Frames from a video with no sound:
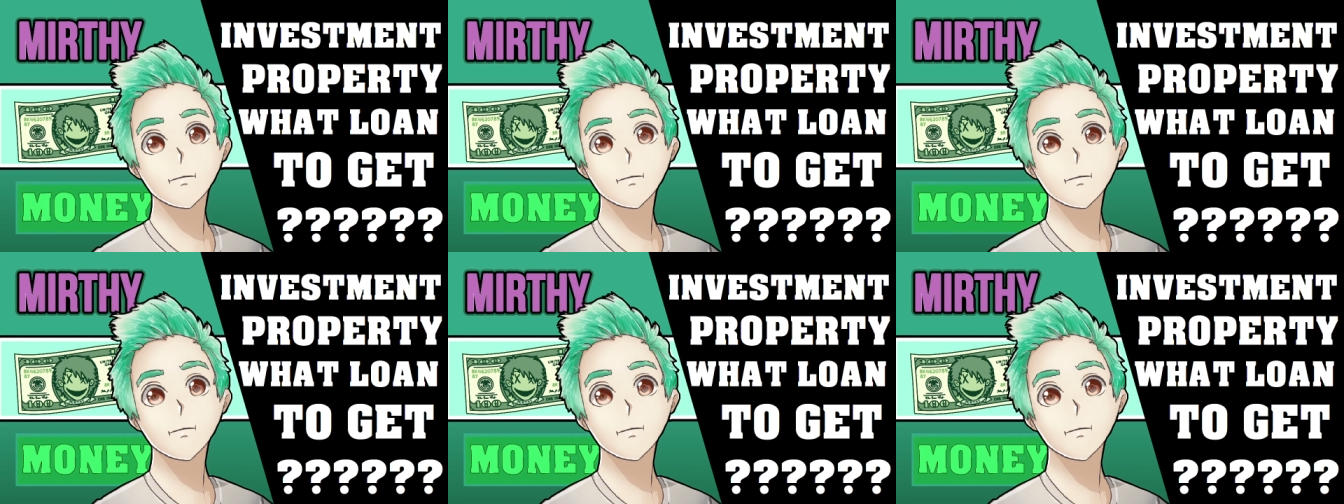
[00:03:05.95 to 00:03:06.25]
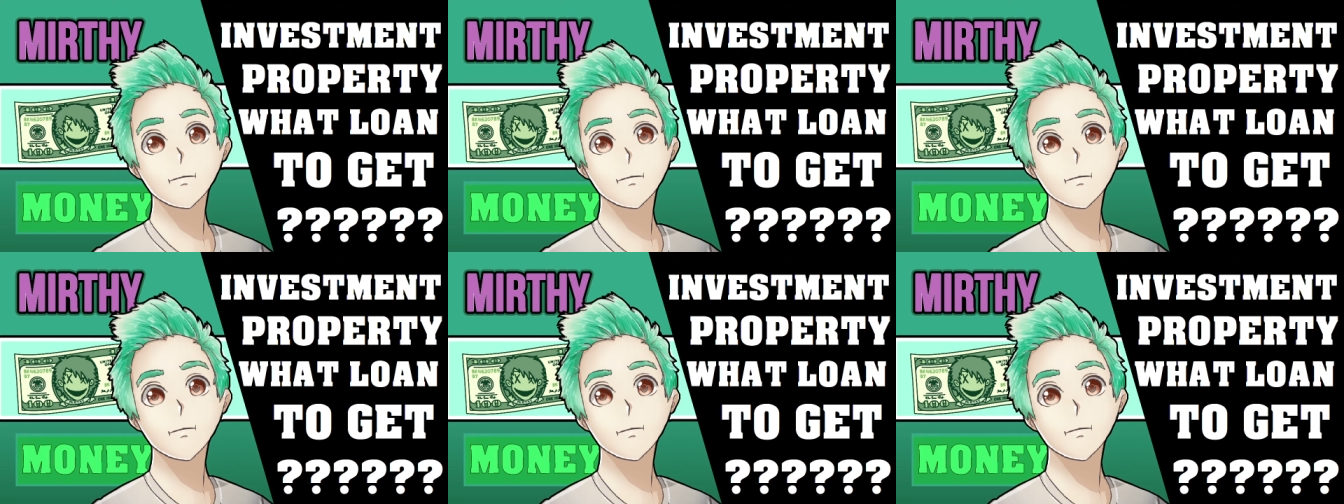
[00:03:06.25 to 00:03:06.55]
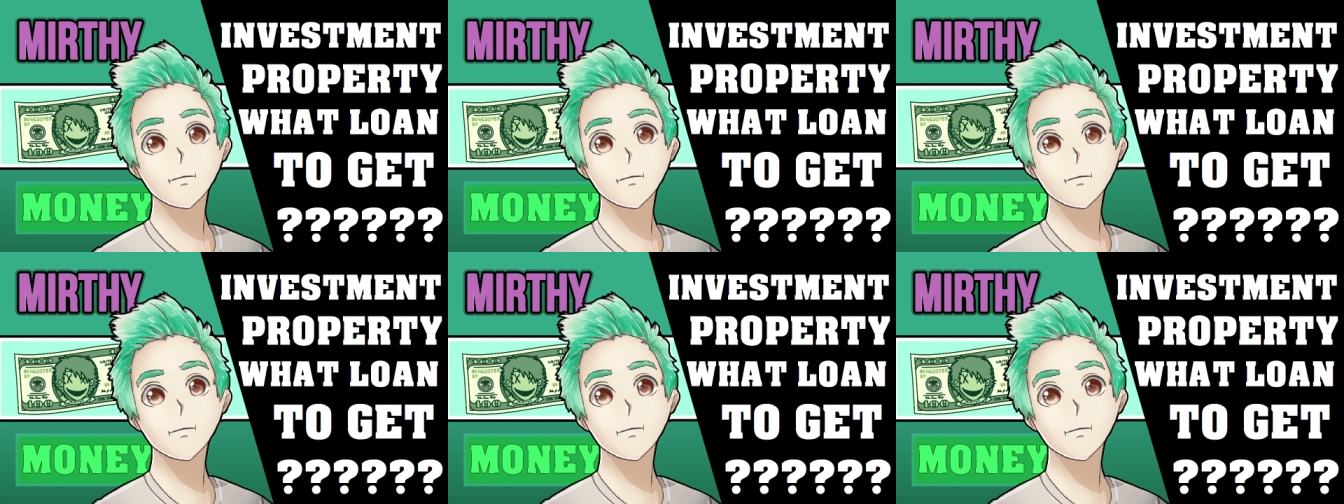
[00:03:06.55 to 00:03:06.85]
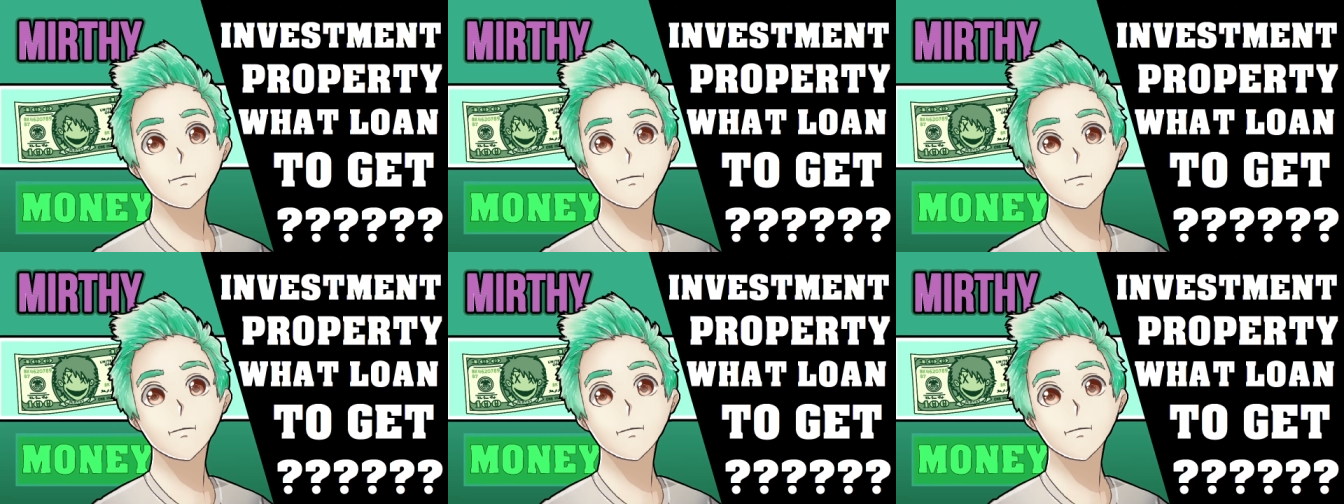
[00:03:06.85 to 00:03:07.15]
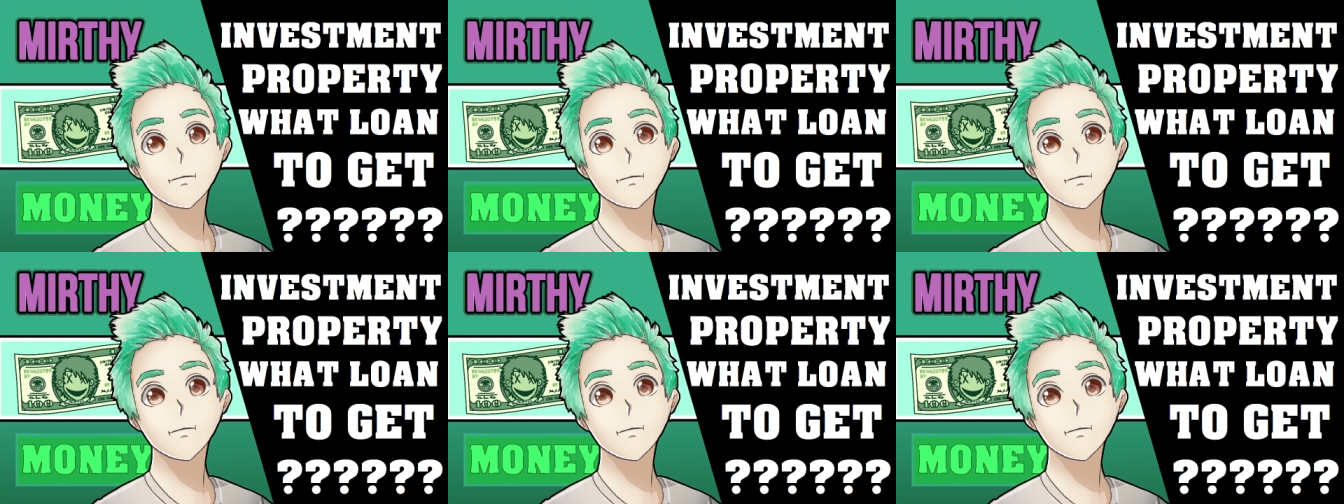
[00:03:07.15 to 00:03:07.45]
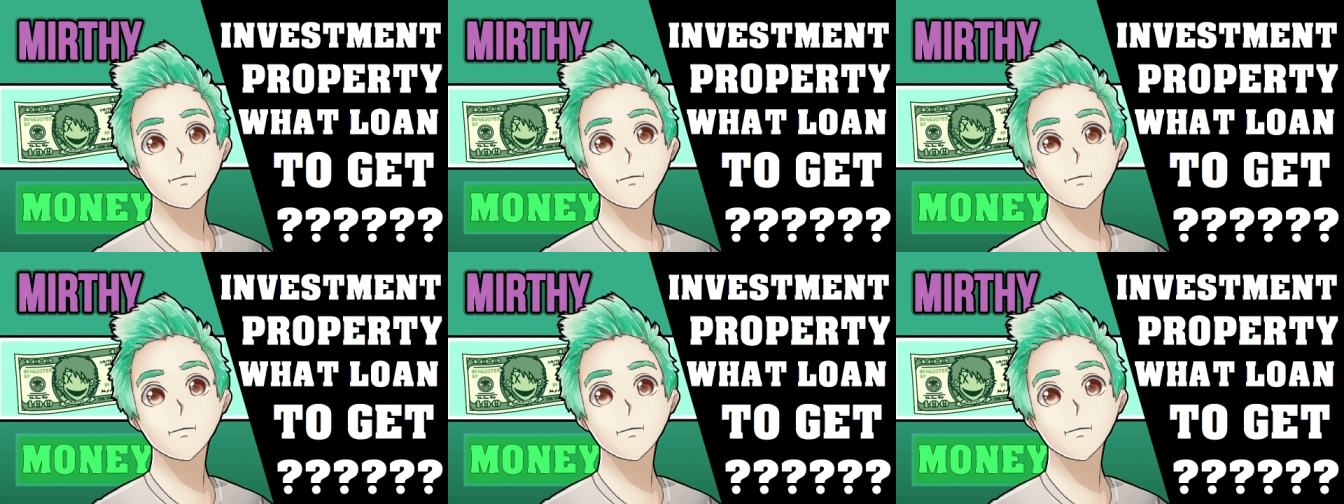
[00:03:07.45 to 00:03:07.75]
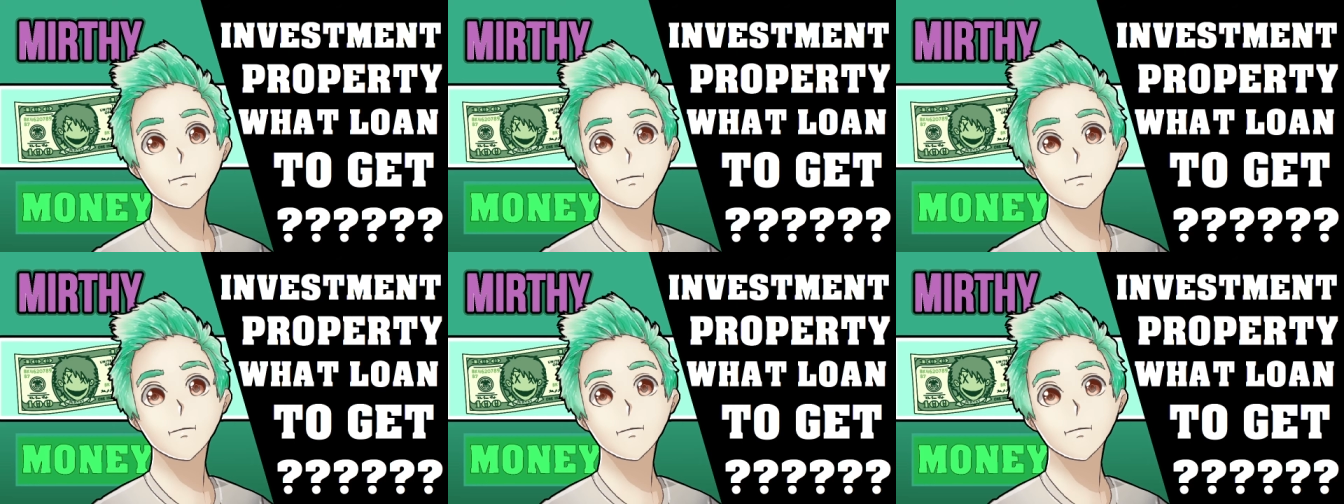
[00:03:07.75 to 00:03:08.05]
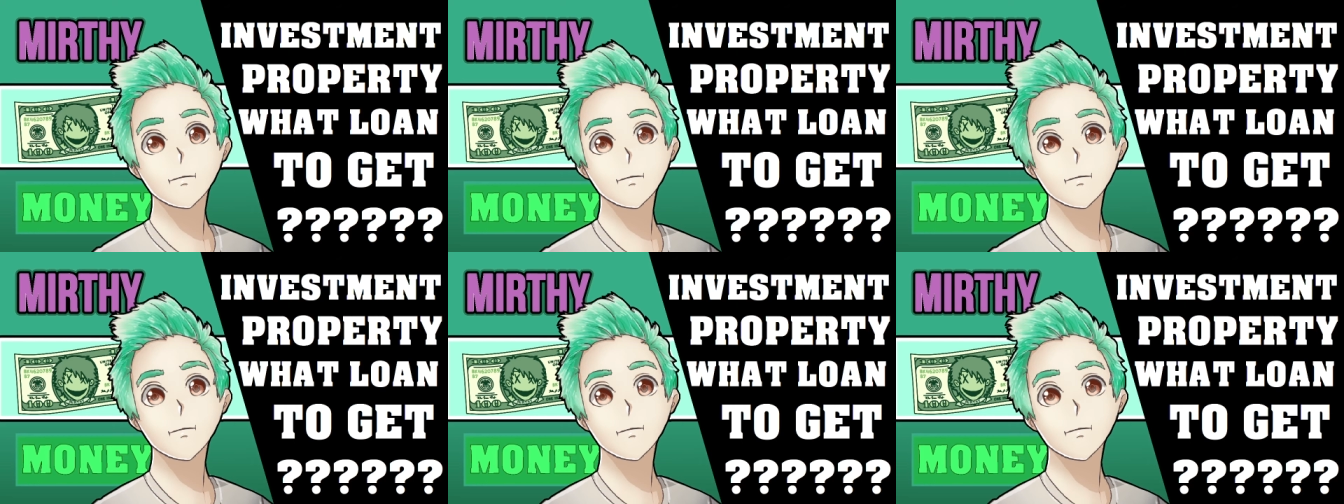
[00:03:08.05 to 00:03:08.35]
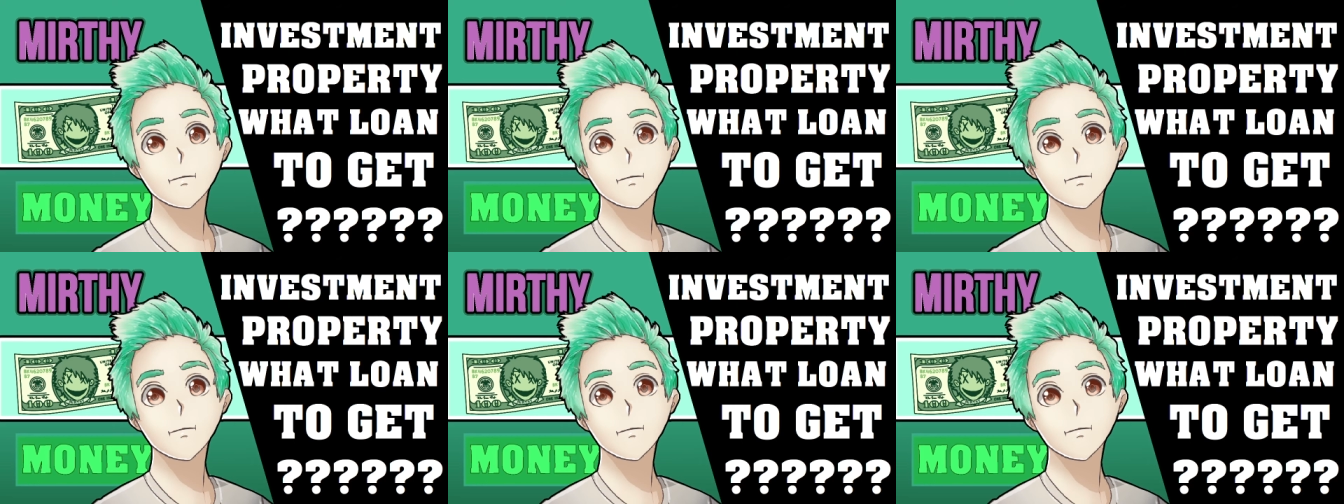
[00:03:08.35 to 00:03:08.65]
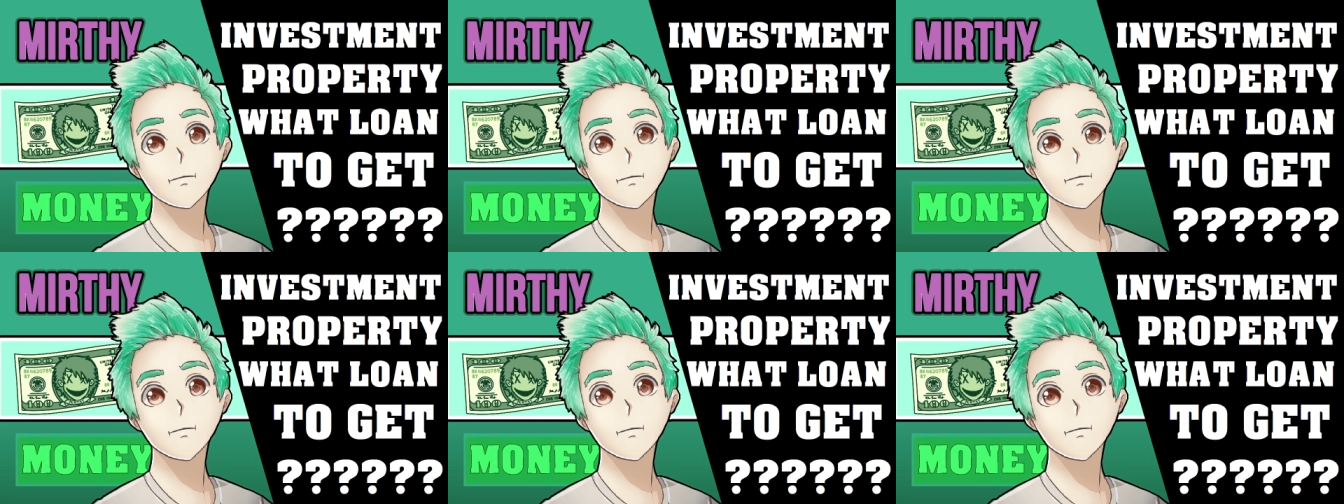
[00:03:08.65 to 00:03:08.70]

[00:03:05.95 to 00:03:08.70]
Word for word: to talk about is a FHA loan.